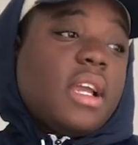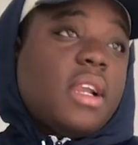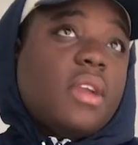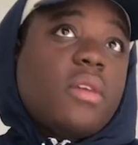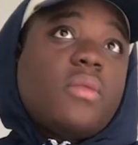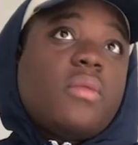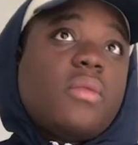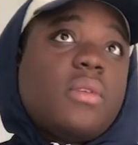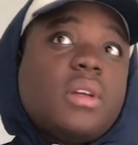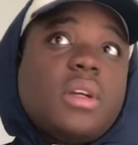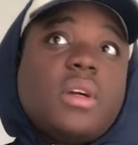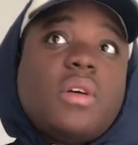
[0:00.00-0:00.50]
I don't
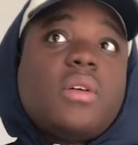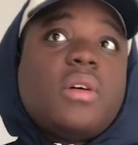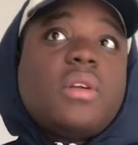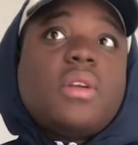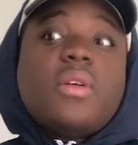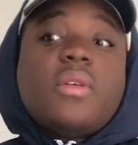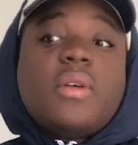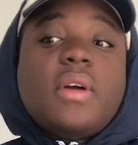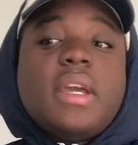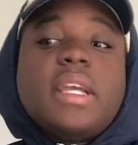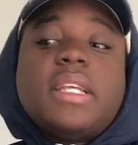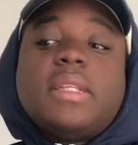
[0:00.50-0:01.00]
wanna go on
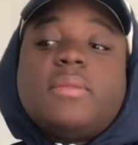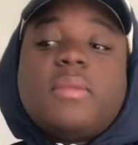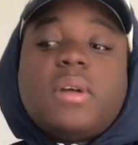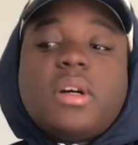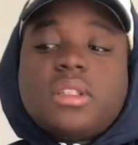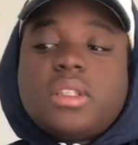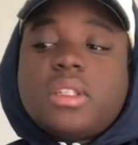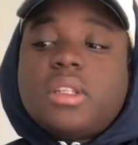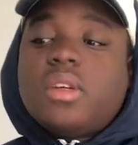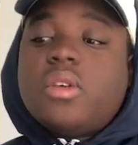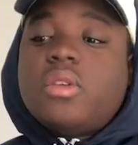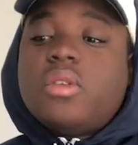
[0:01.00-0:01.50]
no
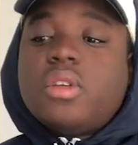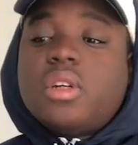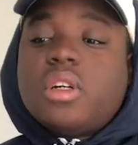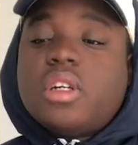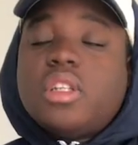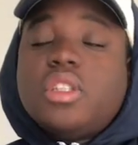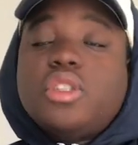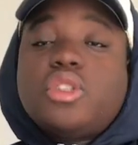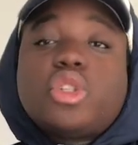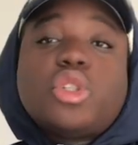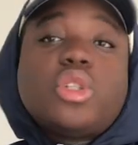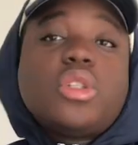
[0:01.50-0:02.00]
Xbox and hold a
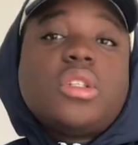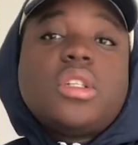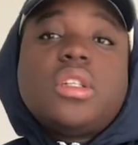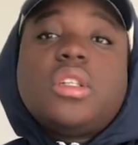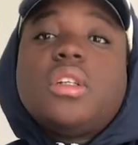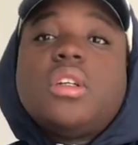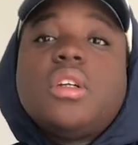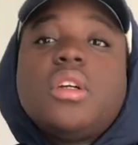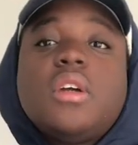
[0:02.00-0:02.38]
controller.